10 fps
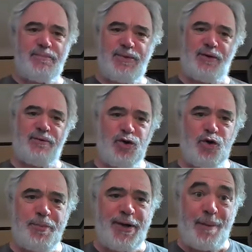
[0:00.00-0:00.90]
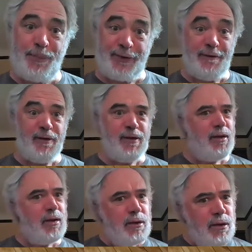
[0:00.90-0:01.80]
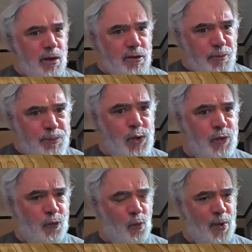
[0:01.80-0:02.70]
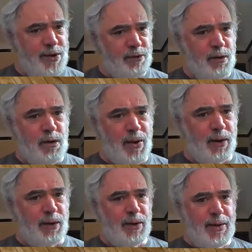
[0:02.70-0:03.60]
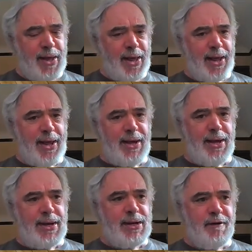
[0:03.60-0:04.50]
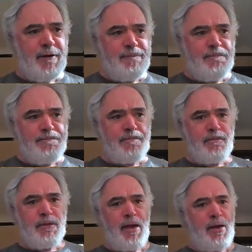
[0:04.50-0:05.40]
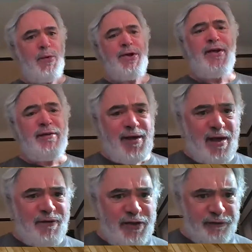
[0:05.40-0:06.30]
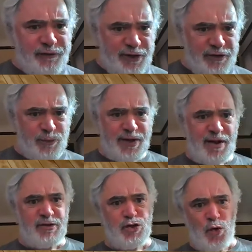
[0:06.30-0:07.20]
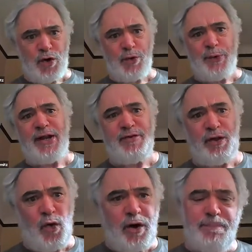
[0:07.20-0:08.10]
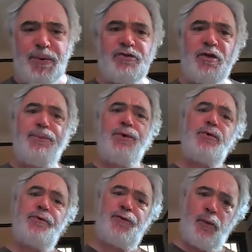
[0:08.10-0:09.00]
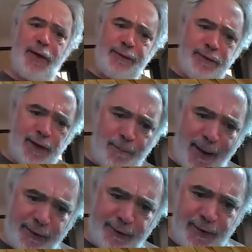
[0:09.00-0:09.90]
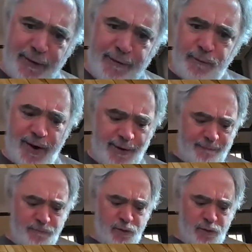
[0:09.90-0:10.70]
you know, you're a monopoly. It's a beautiful way to think about it, and and we don't have to have his list. We can have it shorter, we can have it longer, but it's a beautiful way to think about it, right?